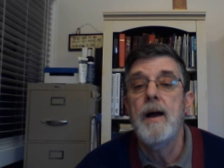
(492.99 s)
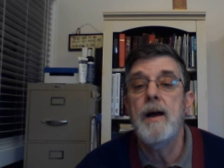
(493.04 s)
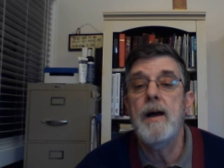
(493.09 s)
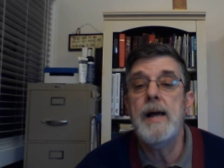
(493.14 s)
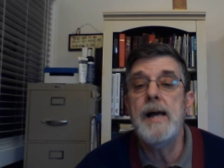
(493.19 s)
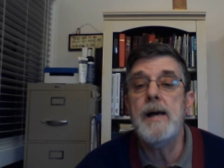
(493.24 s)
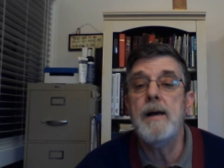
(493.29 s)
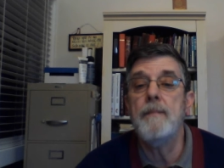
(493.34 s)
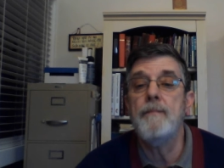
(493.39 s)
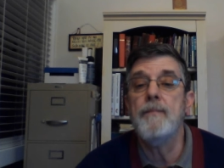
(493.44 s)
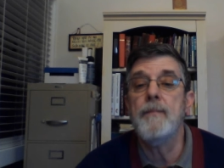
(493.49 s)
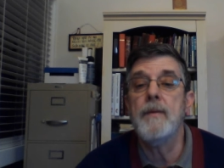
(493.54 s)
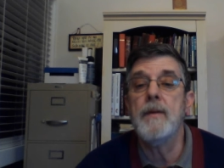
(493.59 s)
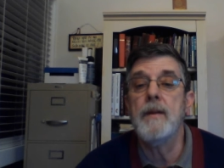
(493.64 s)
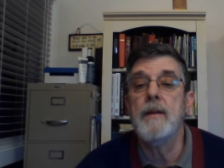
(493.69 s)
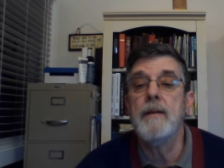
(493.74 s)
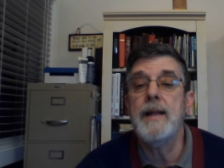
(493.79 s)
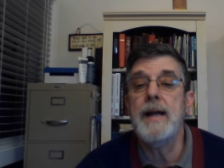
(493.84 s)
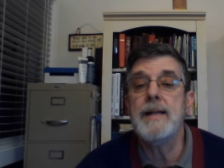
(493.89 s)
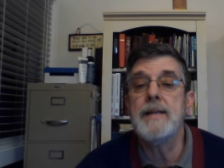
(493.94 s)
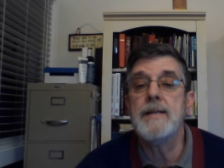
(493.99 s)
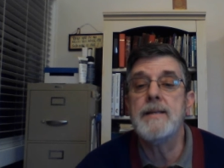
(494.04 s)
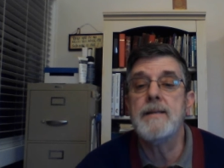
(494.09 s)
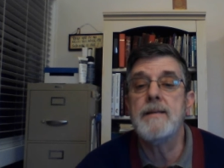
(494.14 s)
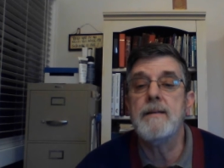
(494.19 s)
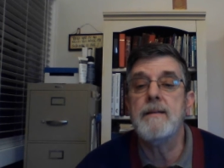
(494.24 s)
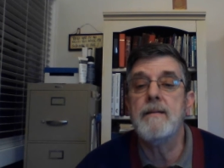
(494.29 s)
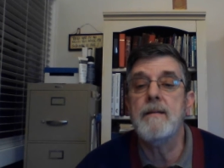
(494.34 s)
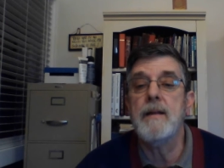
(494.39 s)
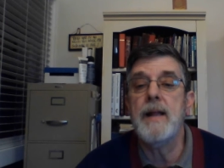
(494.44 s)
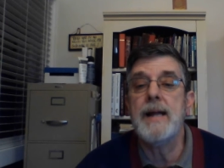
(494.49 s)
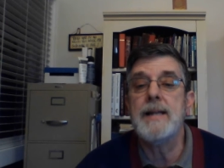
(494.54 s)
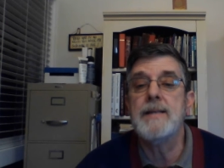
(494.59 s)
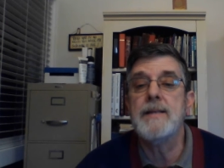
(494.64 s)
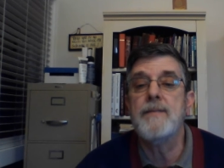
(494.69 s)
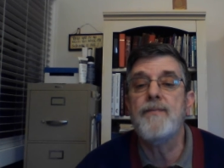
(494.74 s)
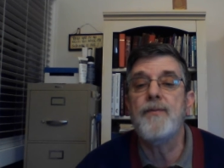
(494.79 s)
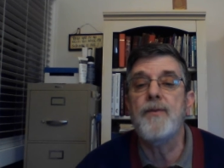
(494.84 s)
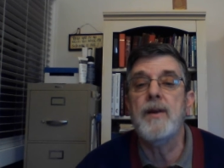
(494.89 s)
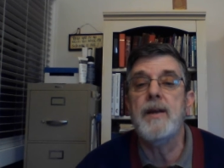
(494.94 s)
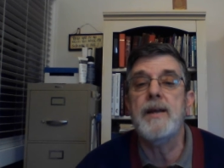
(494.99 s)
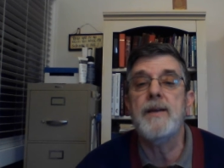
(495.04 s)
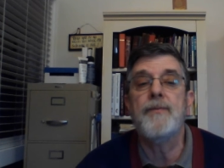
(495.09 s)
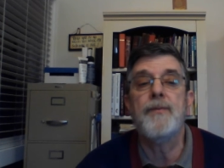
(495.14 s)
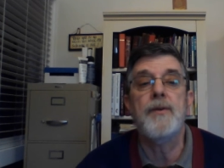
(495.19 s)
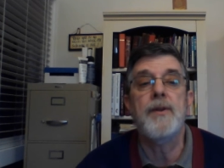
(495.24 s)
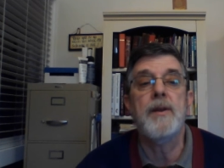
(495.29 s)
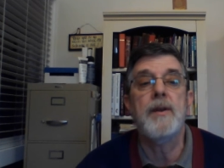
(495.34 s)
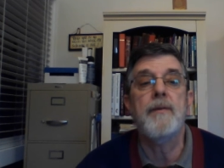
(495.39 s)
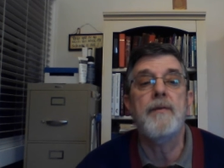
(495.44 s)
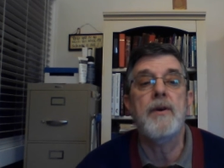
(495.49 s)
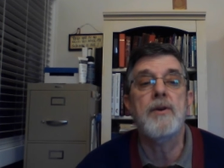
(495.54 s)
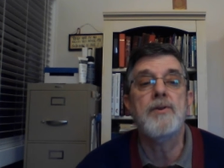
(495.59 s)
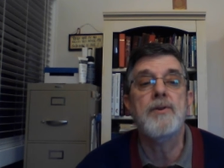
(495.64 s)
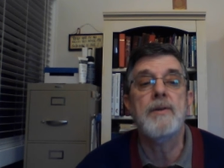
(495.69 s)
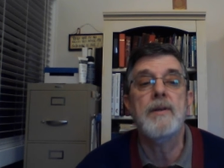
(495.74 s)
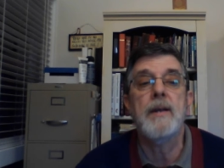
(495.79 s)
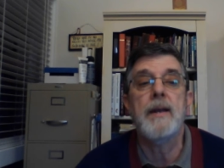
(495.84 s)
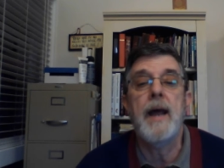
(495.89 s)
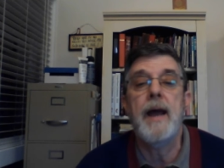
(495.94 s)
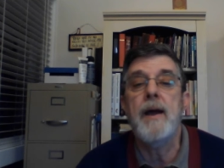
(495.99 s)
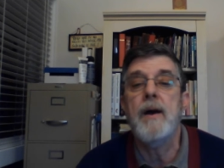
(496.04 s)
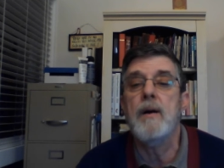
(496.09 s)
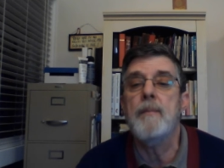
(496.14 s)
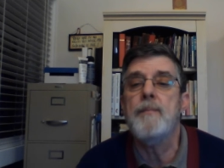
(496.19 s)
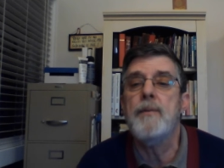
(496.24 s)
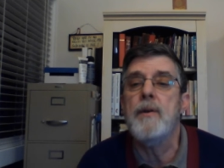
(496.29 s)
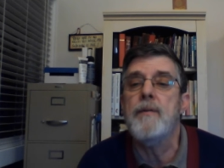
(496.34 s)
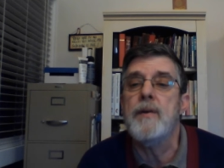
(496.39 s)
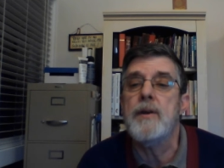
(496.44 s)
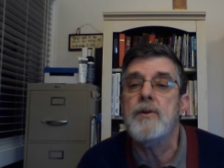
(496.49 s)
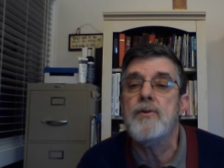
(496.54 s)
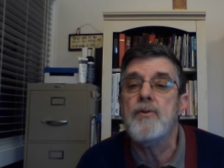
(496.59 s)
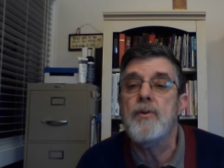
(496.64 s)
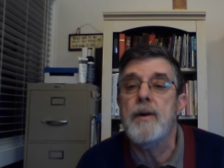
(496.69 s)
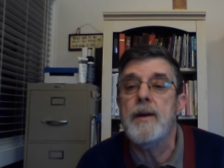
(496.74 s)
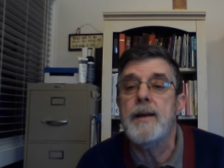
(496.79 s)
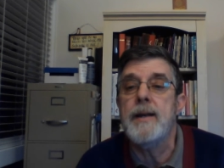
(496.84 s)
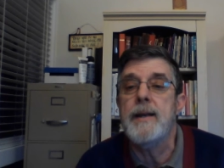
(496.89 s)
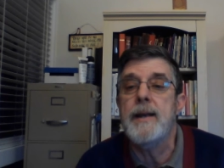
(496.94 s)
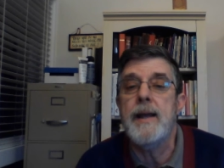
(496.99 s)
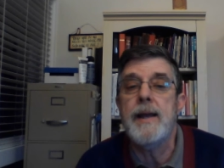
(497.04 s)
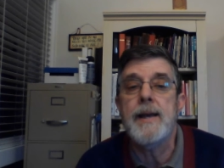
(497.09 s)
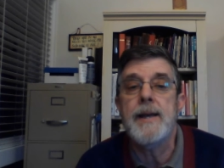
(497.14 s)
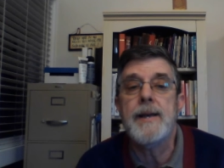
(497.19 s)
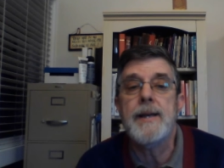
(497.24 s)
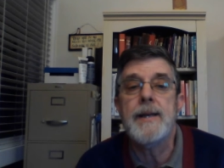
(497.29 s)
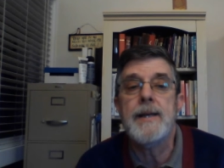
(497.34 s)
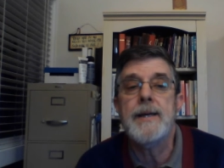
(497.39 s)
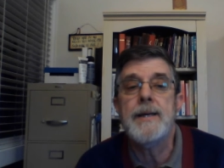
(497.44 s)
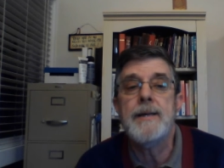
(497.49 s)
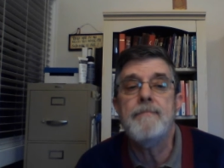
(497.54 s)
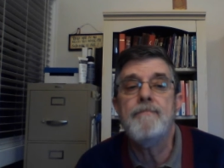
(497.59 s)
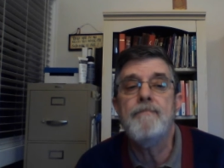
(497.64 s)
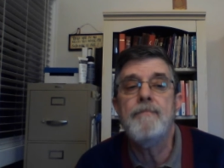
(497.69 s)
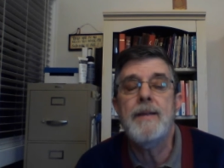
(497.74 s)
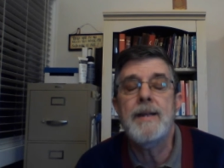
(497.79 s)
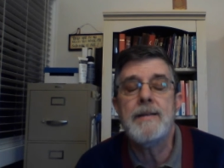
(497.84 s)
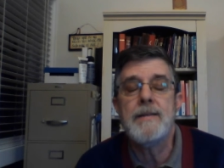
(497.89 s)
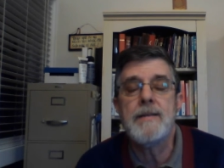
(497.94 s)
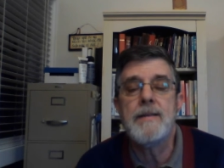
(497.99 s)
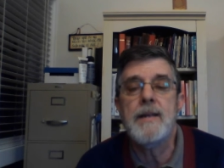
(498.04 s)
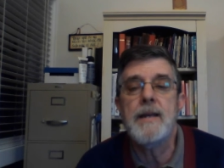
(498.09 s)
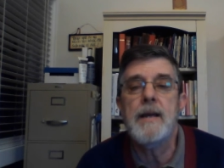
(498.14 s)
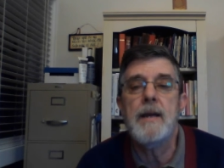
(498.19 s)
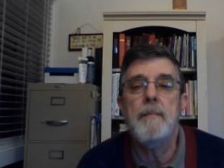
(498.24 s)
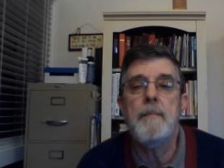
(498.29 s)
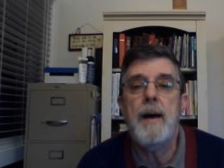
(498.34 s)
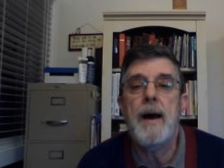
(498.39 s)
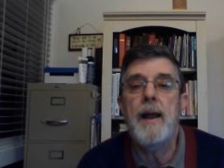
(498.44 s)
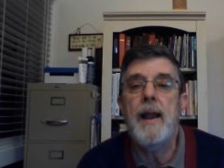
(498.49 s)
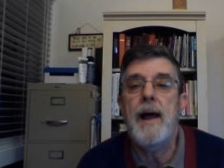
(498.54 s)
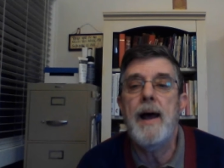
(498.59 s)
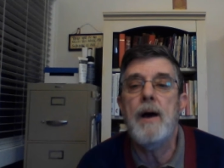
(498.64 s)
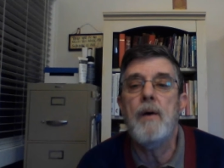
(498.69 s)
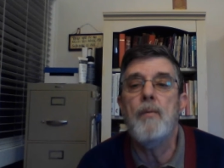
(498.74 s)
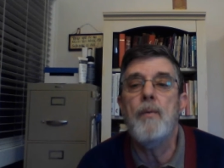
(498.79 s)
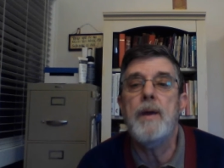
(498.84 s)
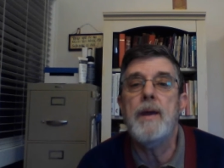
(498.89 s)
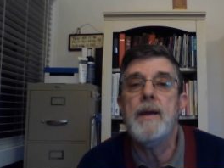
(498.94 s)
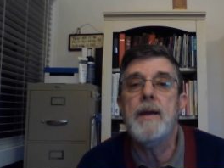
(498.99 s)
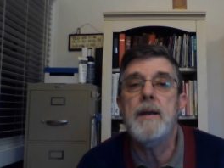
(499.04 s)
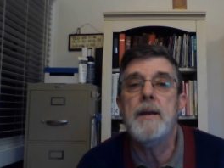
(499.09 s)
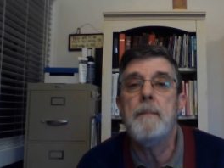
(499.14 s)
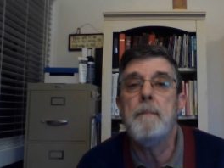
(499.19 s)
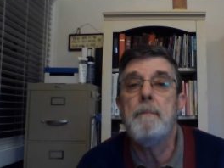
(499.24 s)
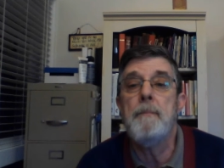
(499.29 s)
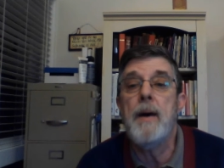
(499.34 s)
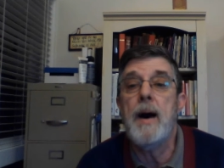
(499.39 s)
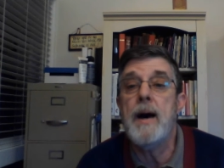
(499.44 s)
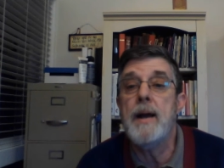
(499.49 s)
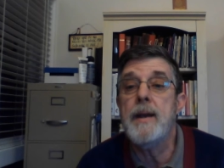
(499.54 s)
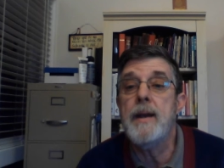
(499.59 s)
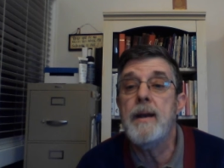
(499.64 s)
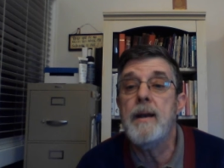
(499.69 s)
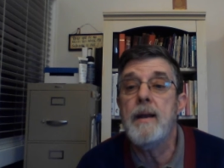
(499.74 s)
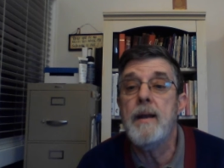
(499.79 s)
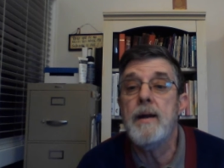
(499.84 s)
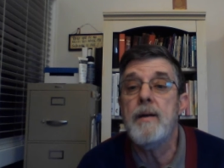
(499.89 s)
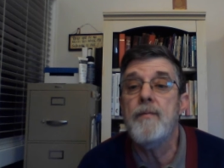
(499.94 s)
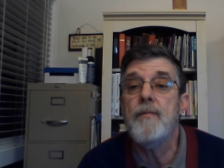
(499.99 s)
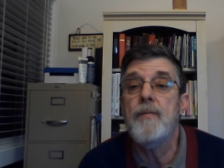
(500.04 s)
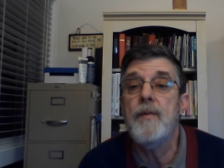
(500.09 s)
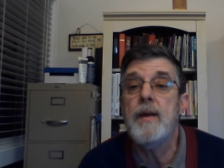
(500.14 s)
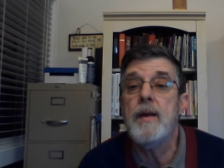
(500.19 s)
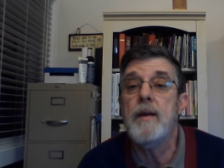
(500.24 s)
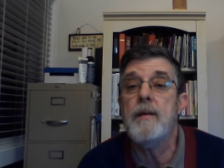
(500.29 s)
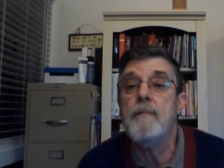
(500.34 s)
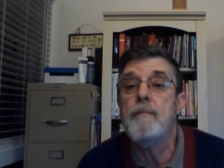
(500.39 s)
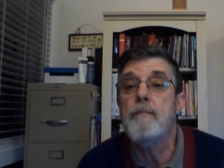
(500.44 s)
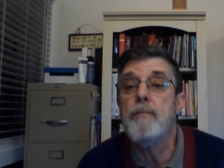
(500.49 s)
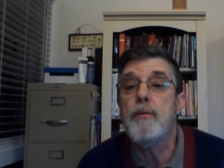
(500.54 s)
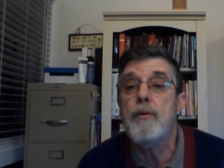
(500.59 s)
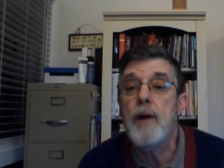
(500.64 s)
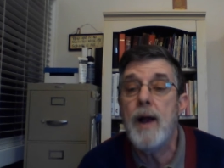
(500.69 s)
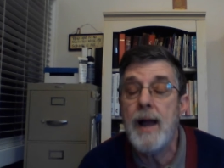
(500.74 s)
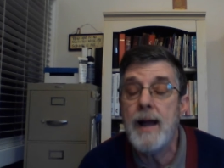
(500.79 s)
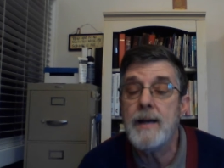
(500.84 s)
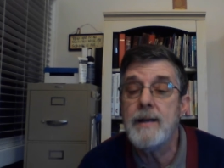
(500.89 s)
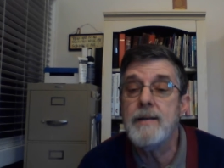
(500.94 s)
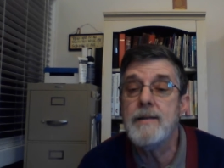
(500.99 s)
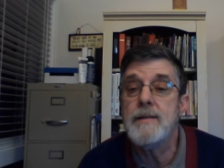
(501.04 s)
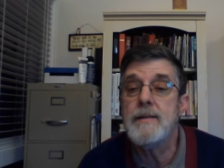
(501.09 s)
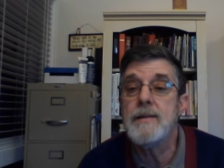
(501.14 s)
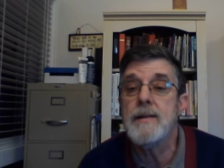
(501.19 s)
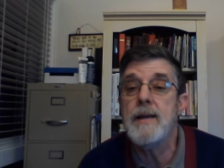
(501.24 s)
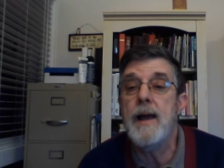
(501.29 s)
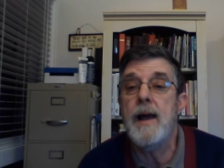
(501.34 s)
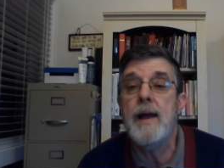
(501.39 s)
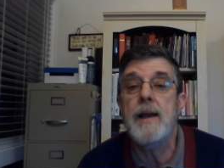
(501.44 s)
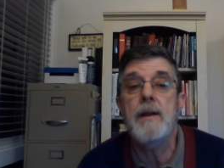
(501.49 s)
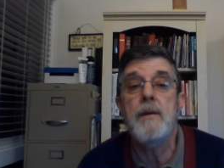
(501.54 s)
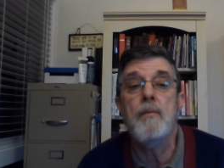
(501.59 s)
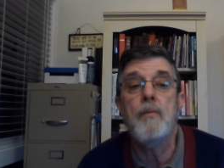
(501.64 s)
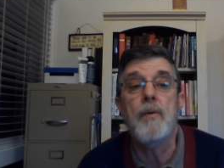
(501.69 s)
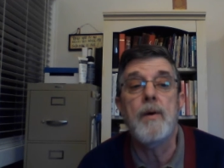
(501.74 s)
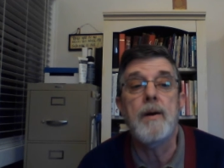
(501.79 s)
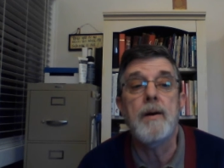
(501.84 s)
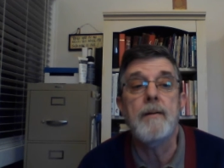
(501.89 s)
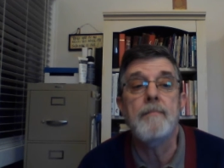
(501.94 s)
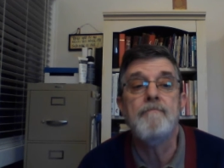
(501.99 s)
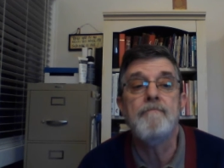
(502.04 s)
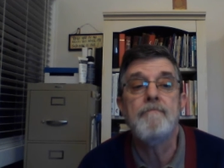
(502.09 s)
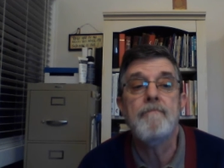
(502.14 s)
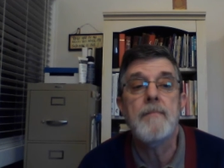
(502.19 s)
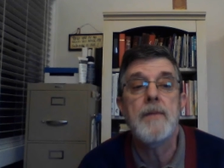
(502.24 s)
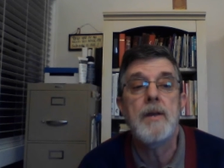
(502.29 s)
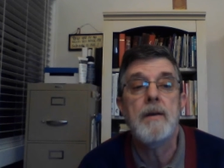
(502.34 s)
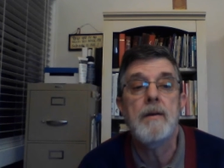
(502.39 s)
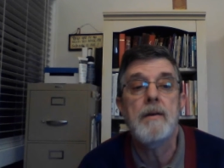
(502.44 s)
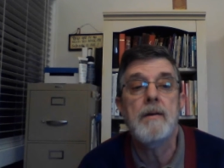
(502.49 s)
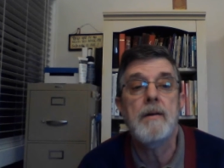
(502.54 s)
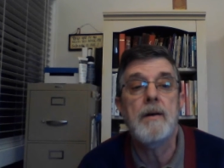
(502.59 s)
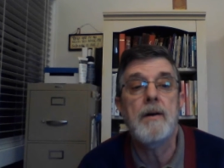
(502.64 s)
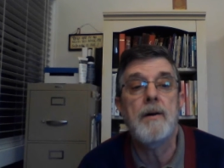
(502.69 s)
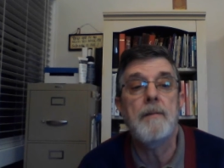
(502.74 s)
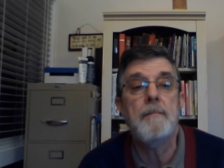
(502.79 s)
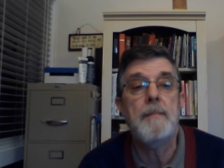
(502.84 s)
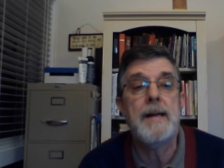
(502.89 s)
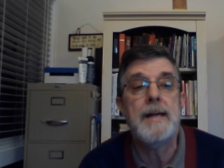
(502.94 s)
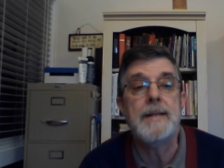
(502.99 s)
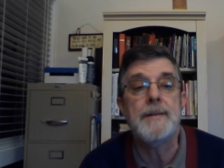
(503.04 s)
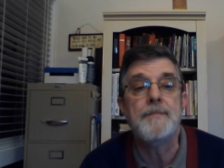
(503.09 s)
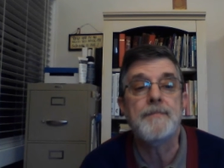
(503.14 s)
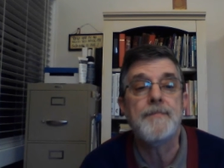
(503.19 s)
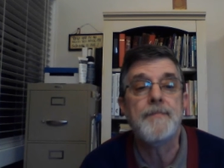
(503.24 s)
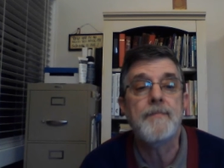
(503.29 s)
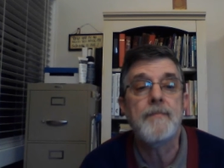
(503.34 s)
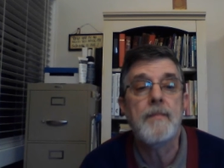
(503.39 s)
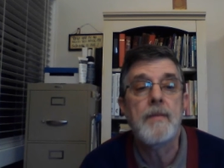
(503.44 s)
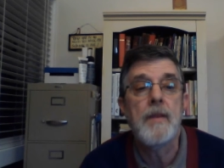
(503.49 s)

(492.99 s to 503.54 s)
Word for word: Well, that's that's for it for the devotion today. I hope you've enjoyed it, and um, let's think about how we can embody love in practice and in word. Amen.